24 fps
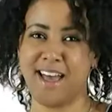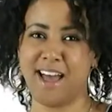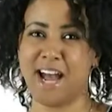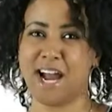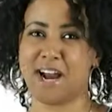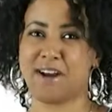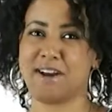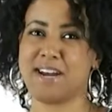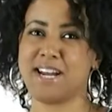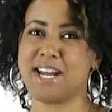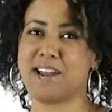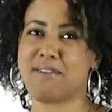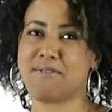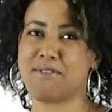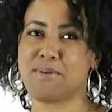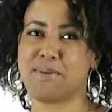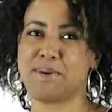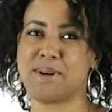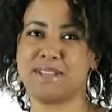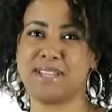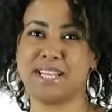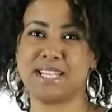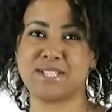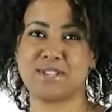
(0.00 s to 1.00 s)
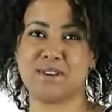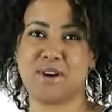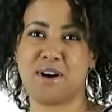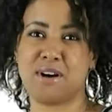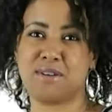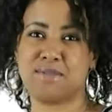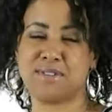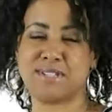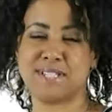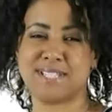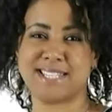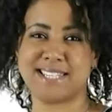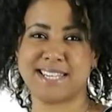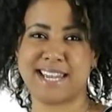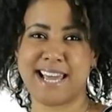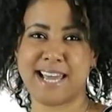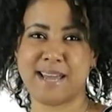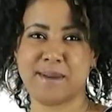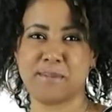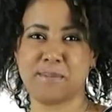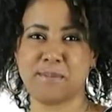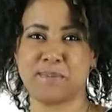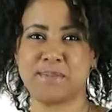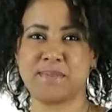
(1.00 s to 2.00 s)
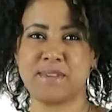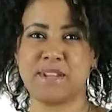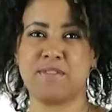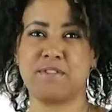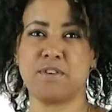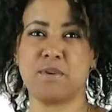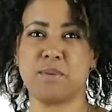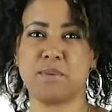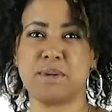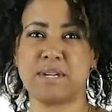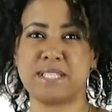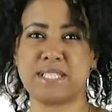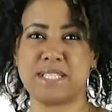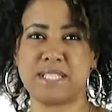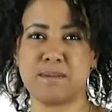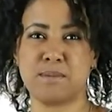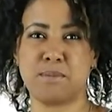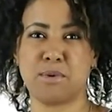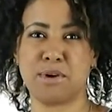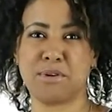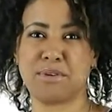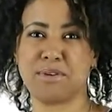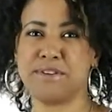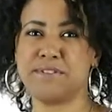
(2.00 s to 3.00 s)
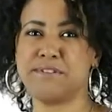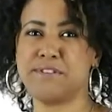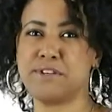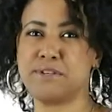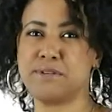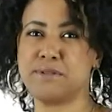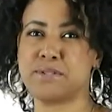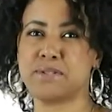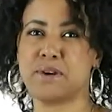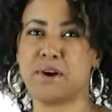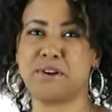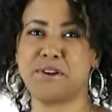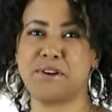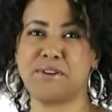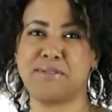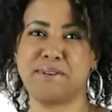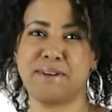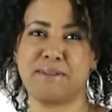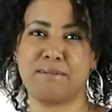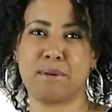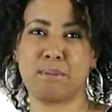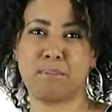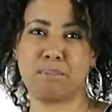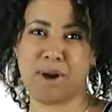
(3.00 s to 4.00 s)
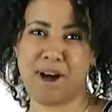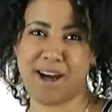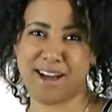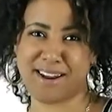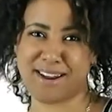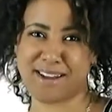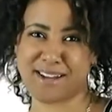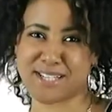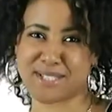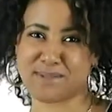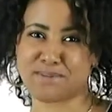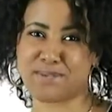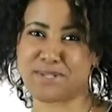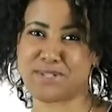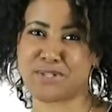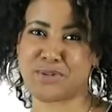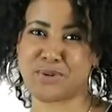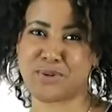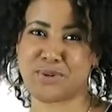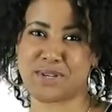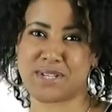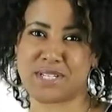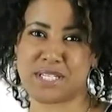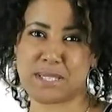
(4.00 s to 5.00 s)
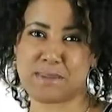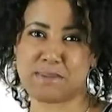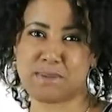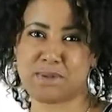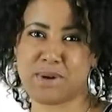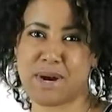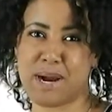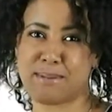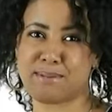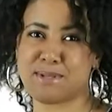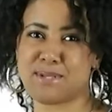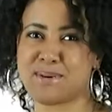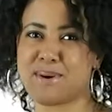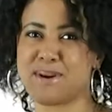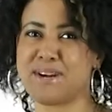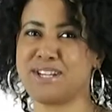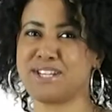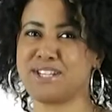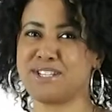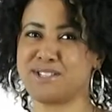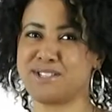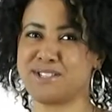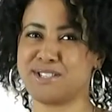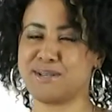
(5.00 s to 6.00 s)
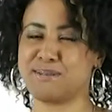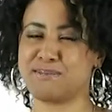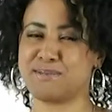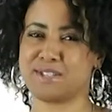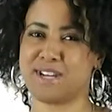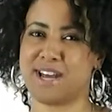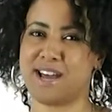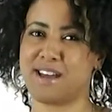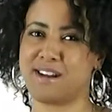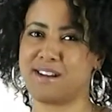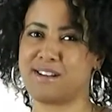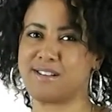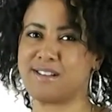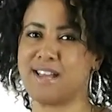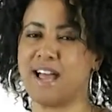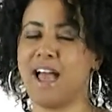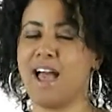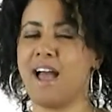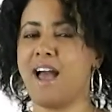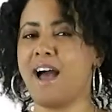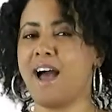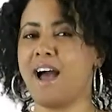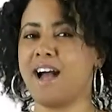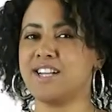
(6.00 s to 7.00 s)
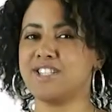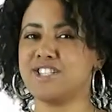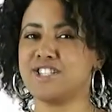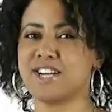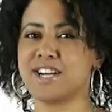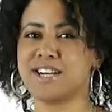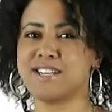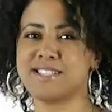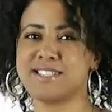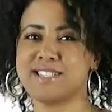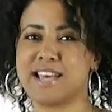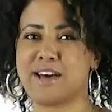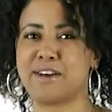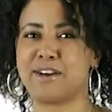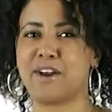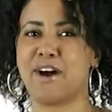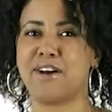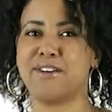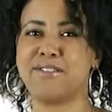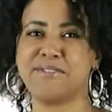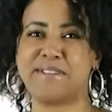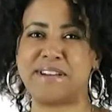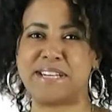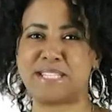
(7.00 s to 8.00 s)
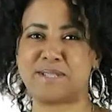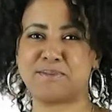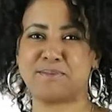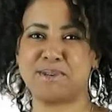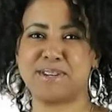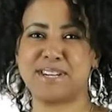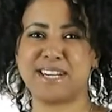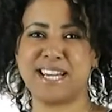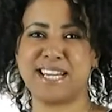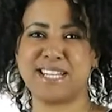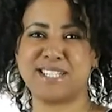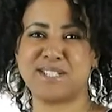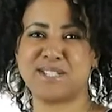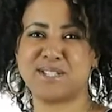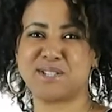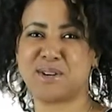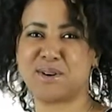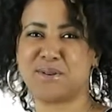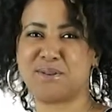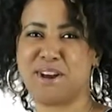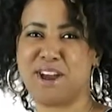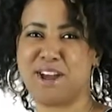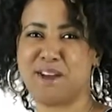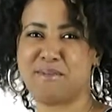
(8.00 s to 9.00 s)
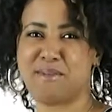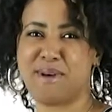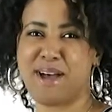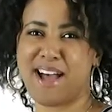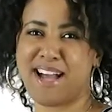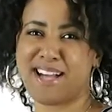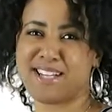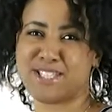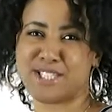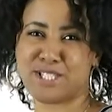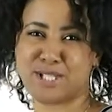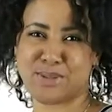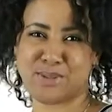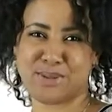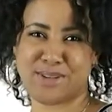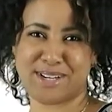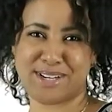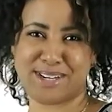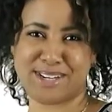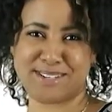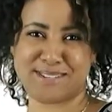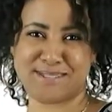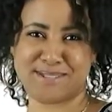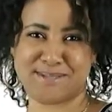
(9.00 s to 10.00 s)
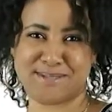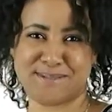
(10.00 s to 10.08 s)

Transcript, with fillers: Alright everyone, that's all for today. If you want to see more reviews on your favorite products, be sure to subscribe to our YouTube channel and check us out on Facebook, Instagram, and Twitter.